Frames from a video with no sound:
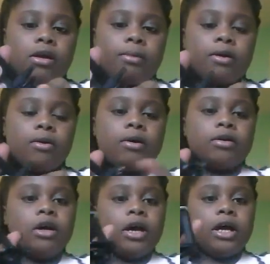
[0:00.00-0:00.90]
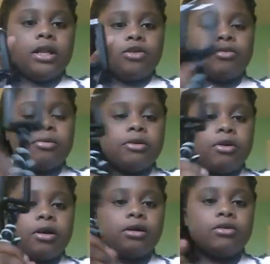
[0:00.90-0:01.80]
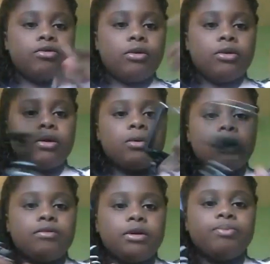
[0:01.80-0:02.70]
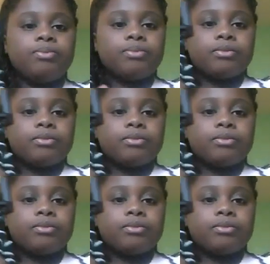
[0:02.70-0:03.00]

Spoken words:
put it back on, and then you just put it on, screw it on, whatever.